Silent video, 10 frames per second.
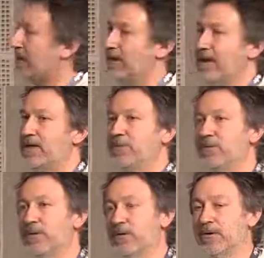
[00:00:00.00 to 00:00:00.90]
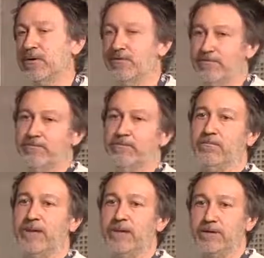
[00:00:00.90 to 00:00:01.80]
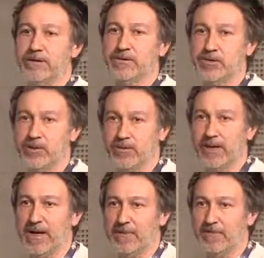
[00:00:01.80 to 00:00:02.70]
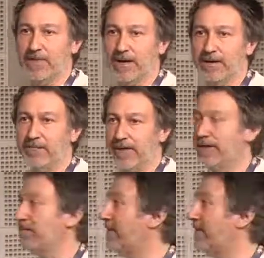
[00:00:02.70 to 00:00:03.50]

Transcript: are capable of being soaked up by the